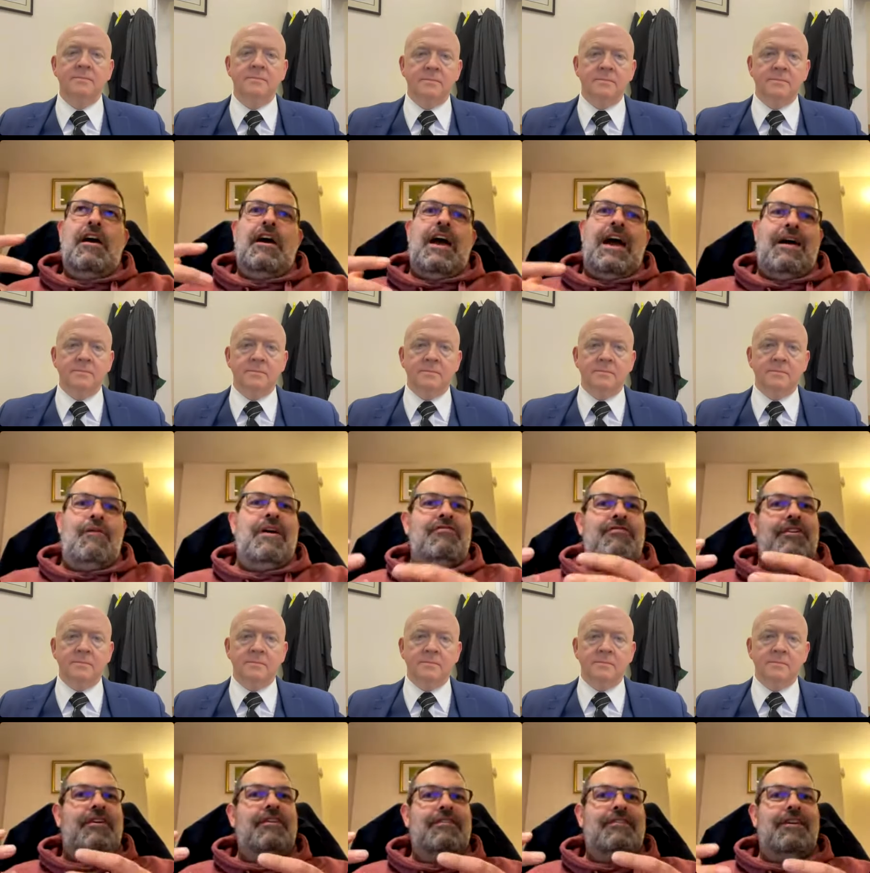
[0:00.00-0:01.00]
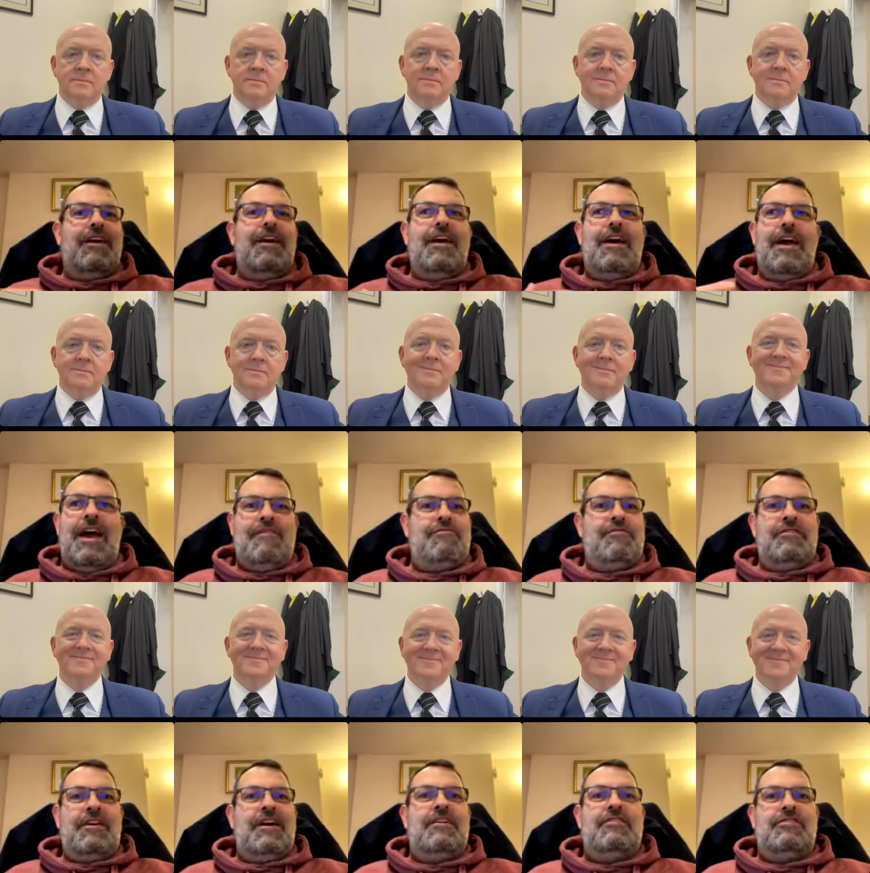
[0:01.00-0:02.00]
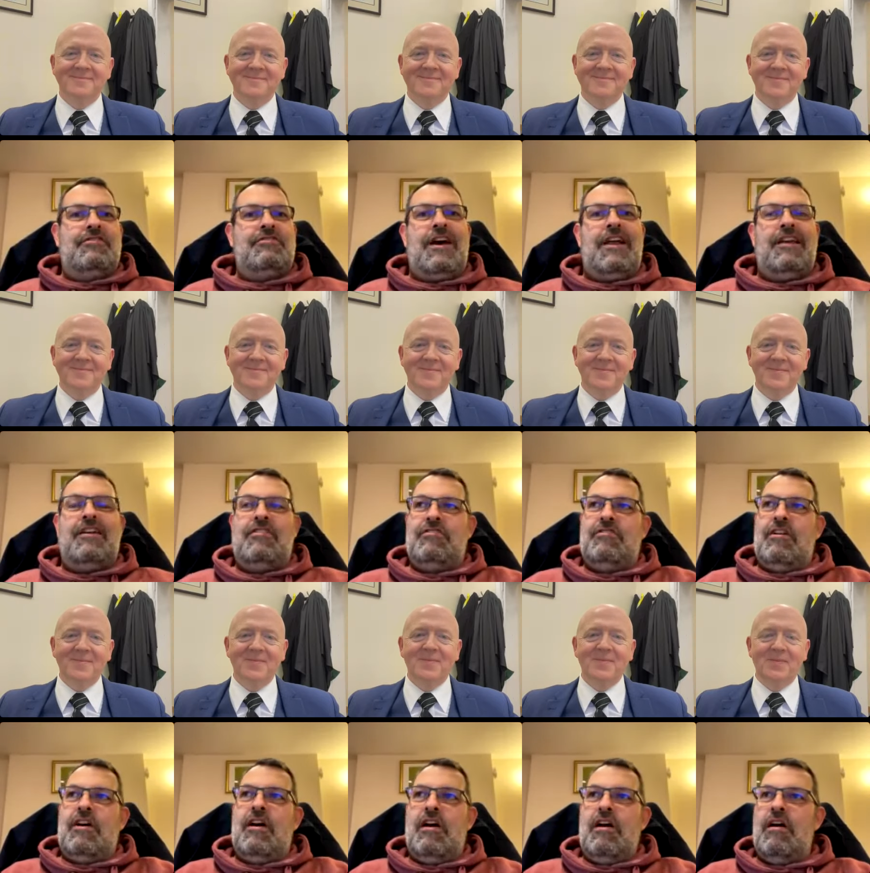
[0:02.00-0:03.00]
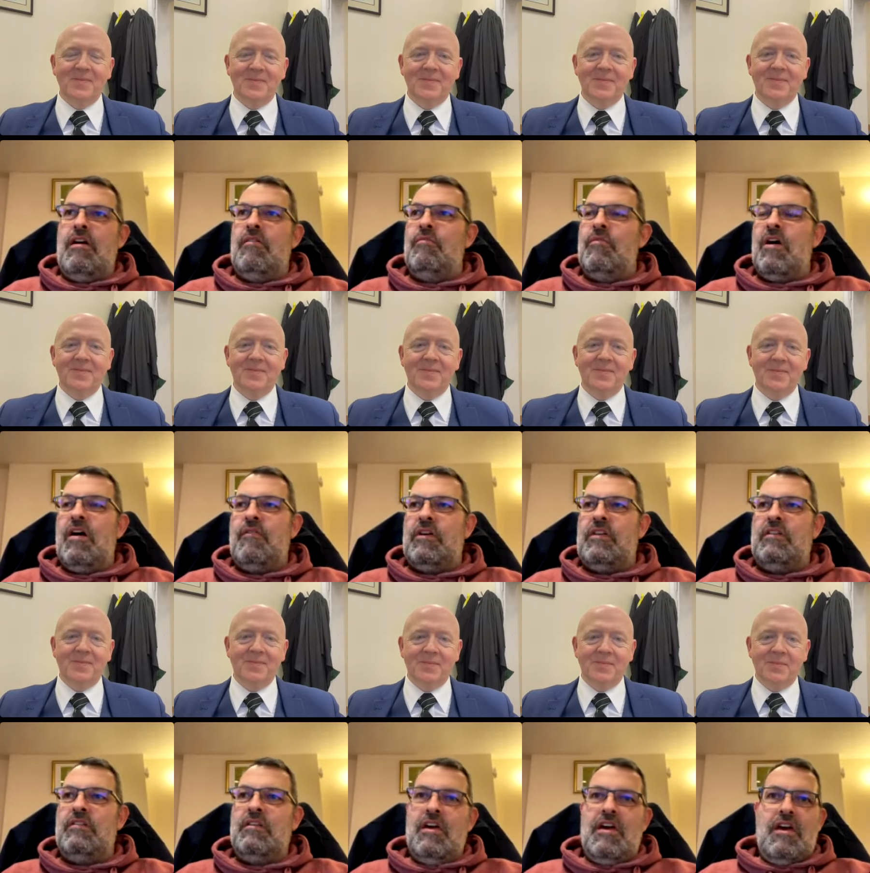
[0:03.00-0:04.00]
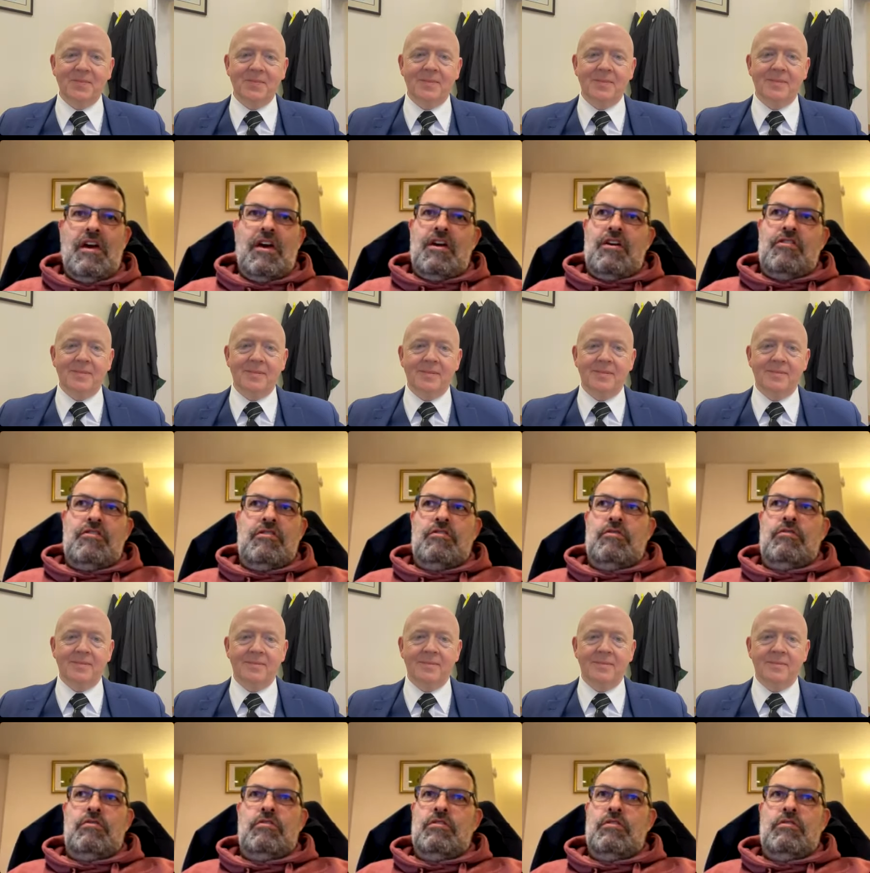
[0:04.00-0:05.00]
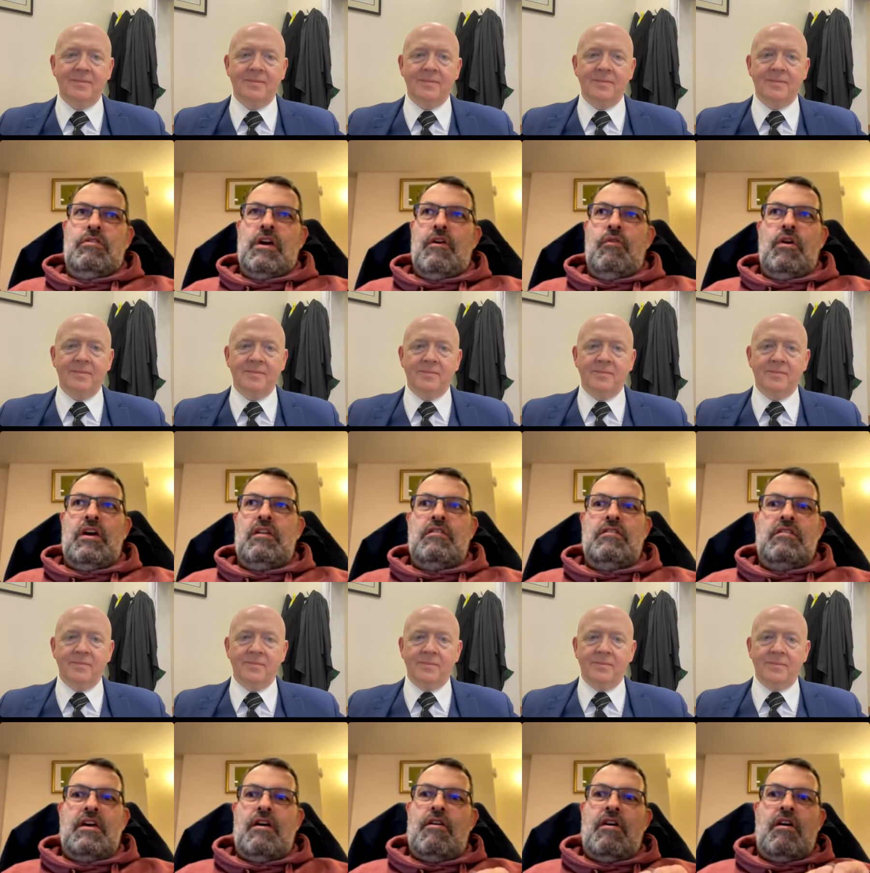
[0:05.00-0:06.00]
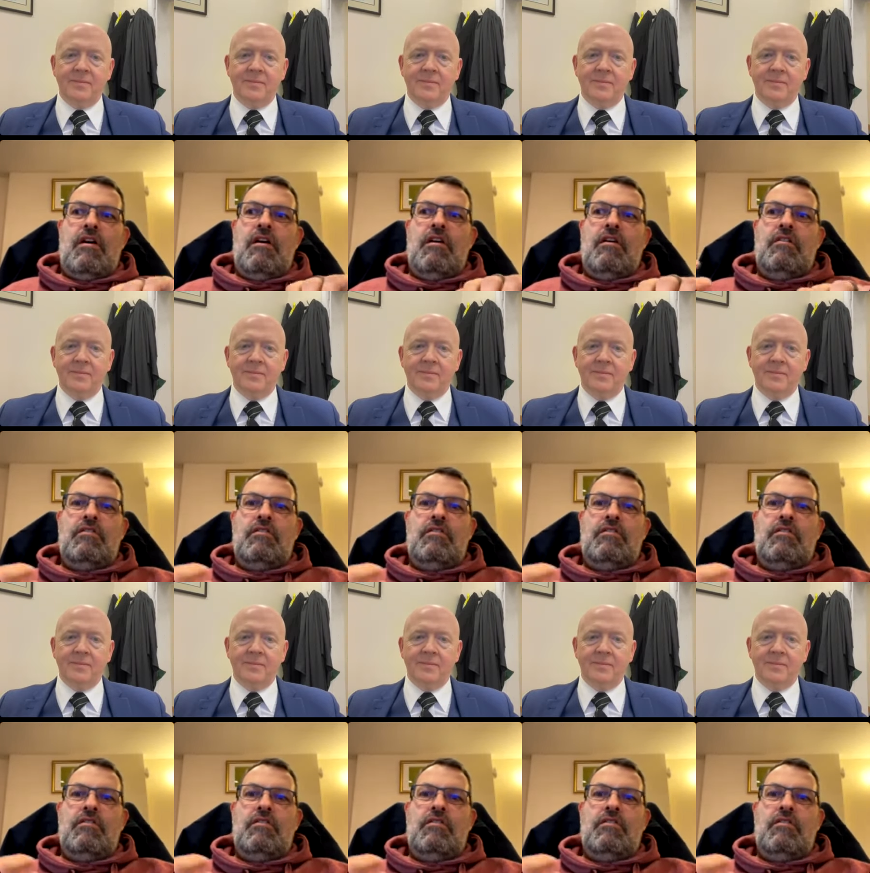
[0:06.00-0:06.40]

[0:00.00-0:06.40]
Speaker 1: However, every day is a challenge. Um, I mean, you you go in and there are